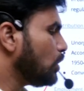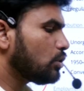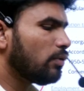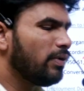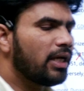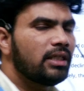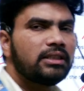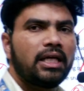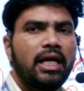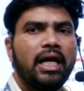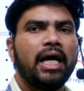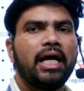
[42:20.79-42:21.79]
So we can
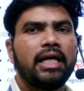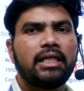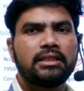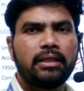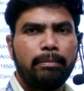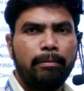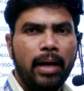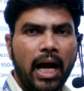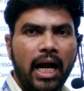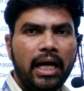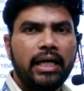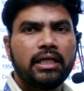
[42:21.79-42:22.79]
say it is a
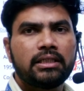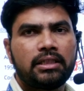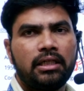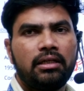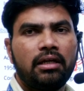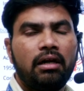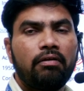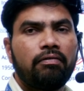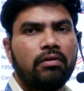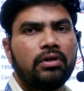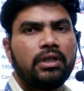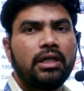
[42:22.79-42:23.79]
bad signal
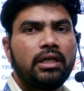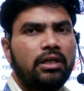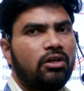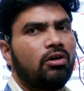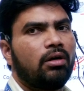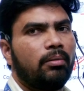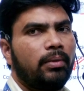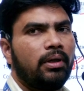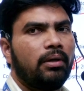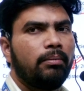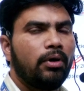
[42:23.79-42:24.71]
for the economy,